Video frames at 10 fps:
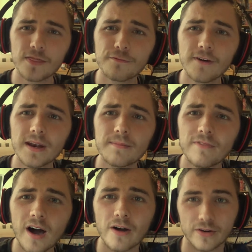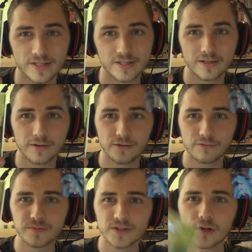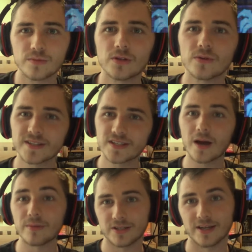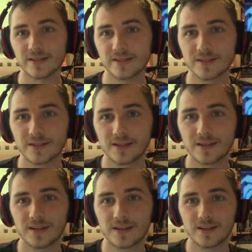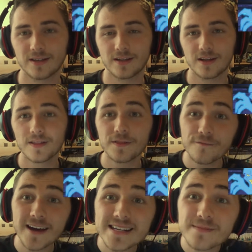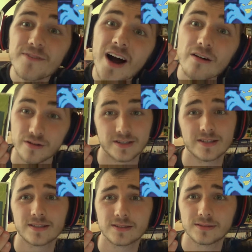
Phantom Virus from Scooby-Doo and the Cyber Chase. The Phantom Virus.